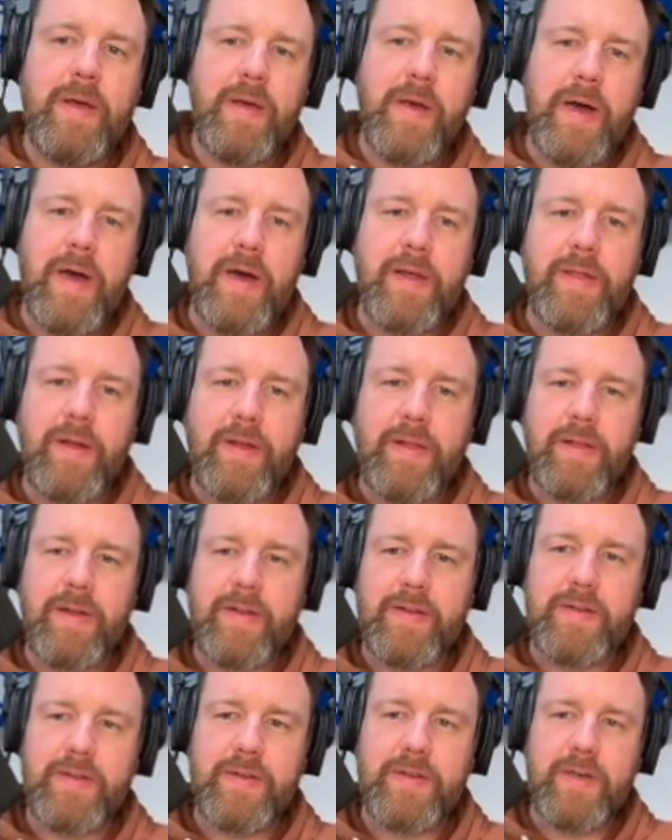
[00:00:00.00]
Yeah, I think
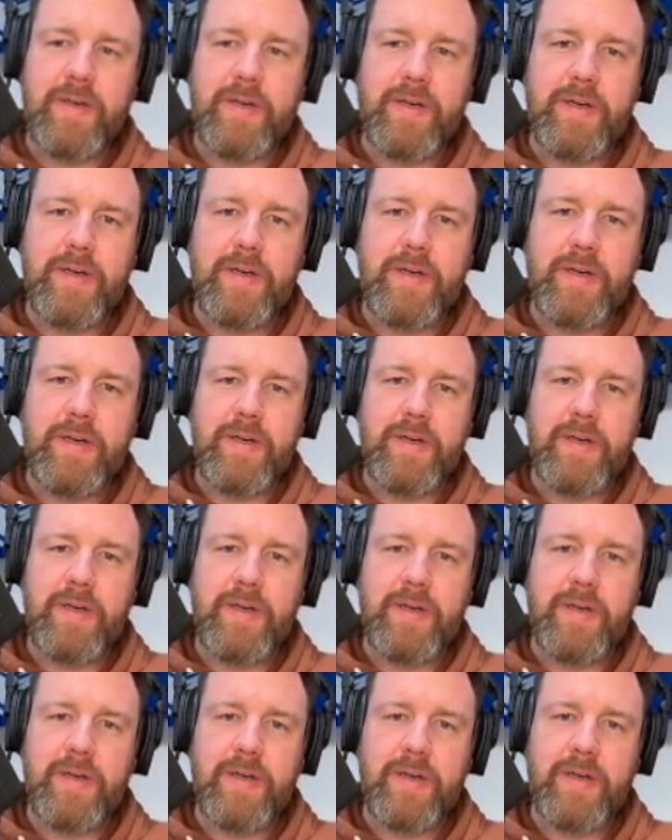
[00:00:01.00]
that's
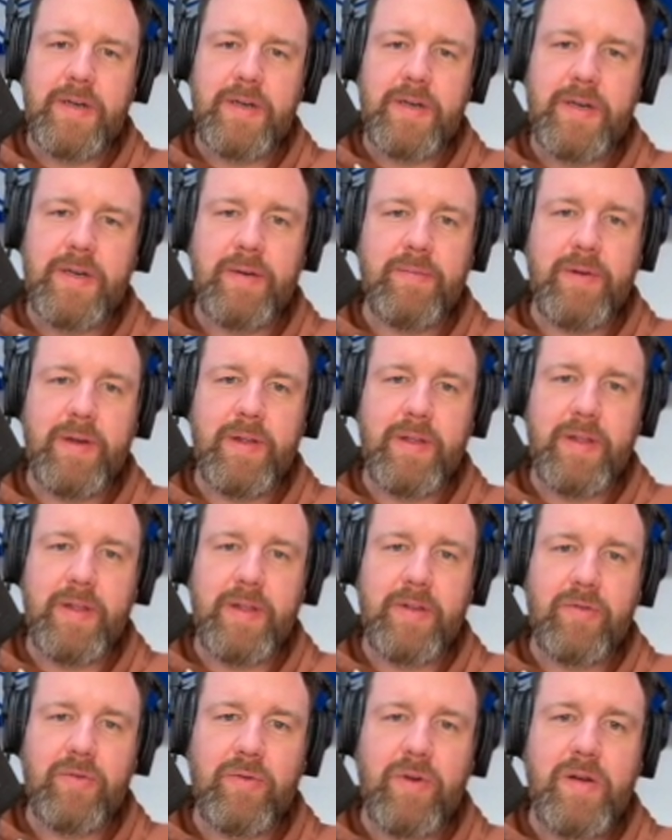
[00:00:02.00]
right.
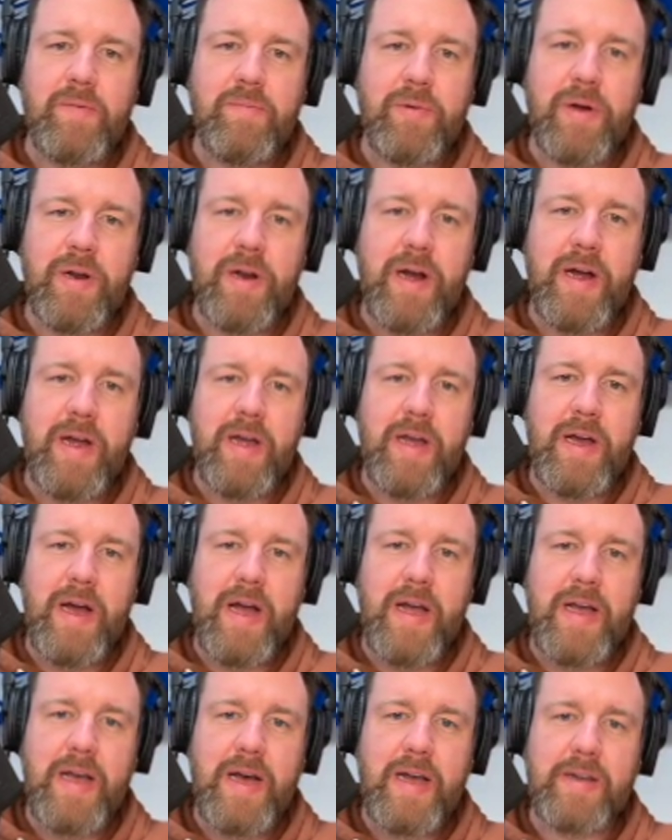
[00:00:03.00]
But
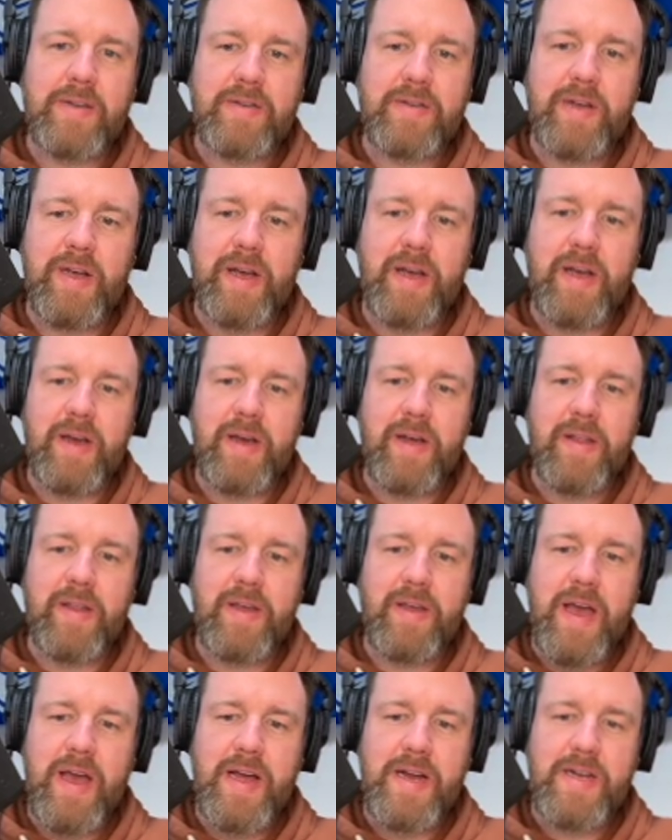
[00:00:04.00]
I gotta say,
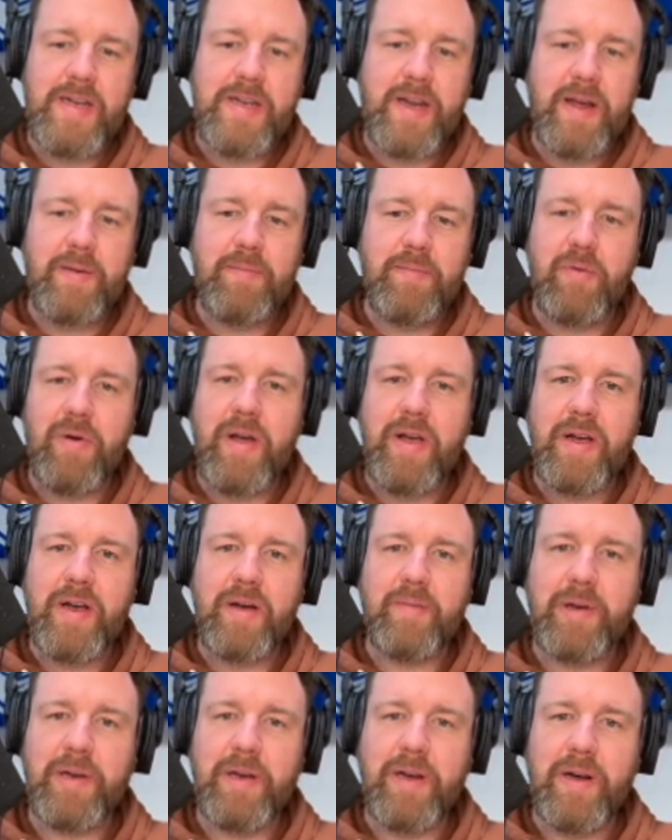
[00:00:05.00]
the 8-day break
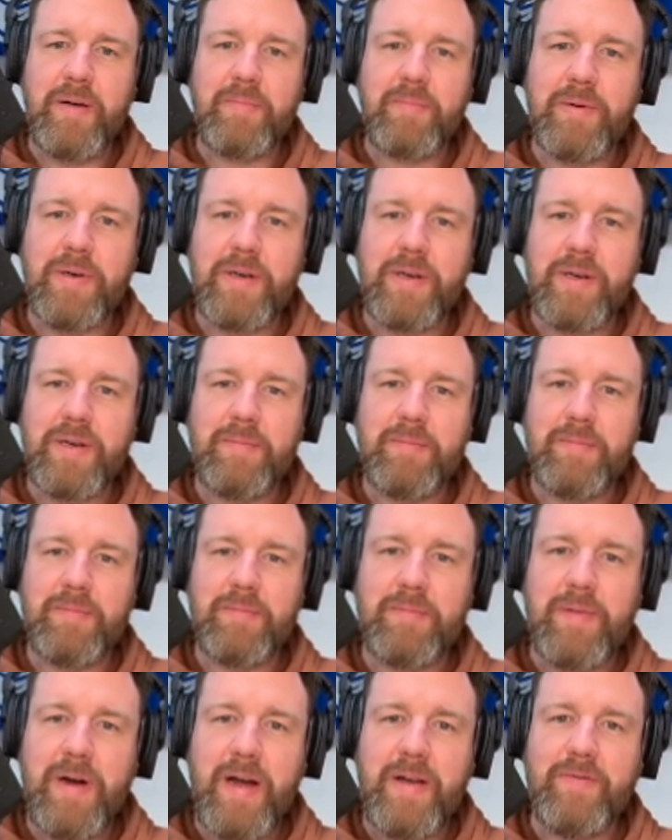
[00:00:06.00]
coming up,
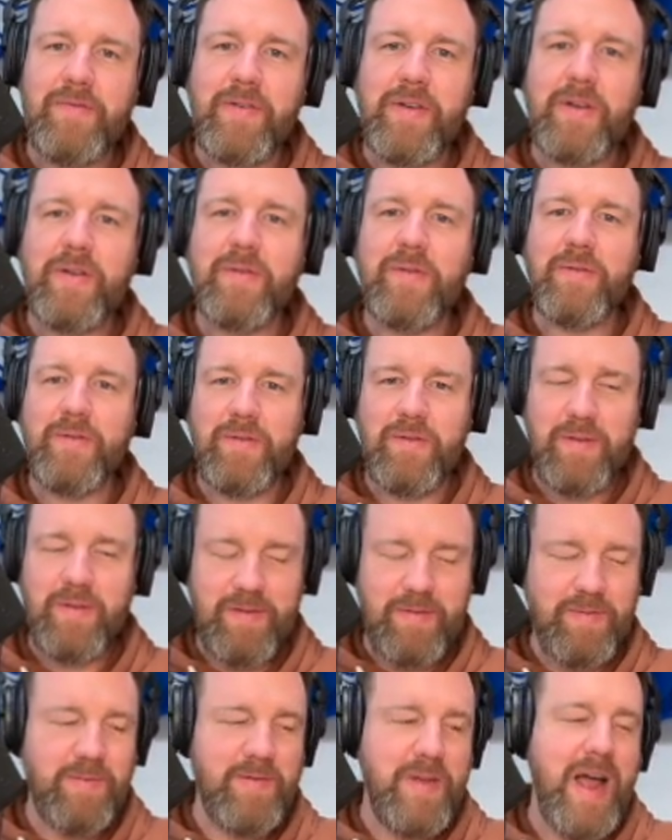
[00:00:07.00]
I feel
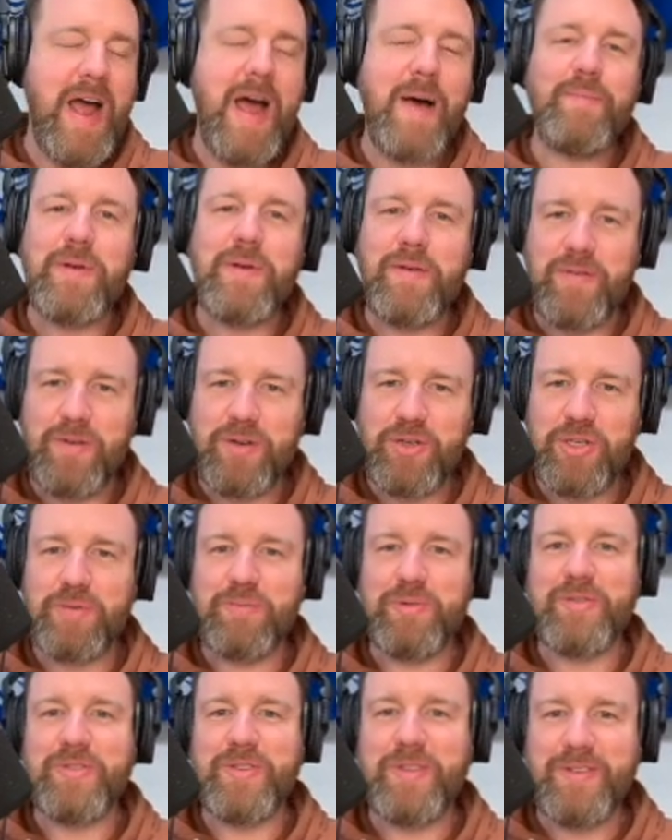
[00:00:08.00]
happy for
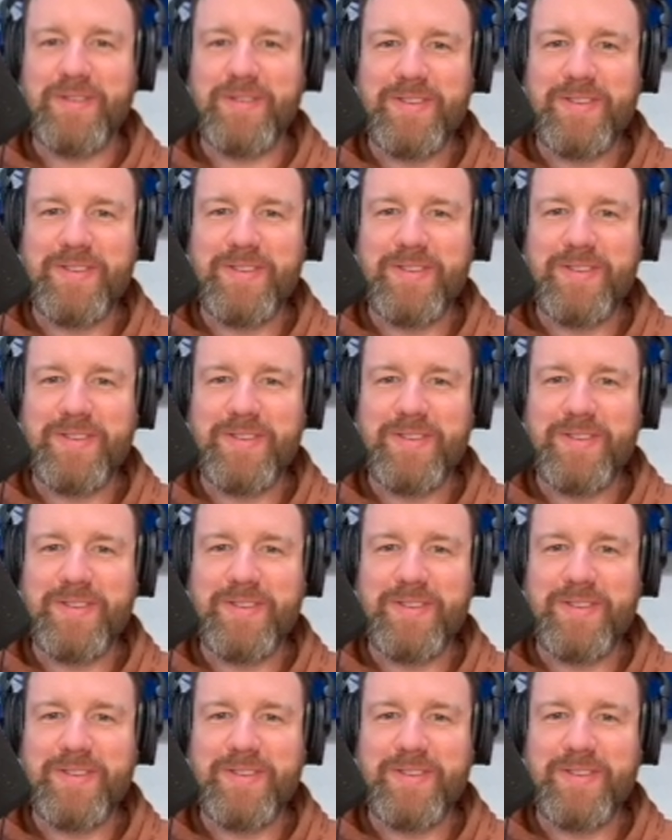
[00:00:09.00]
Jimerson.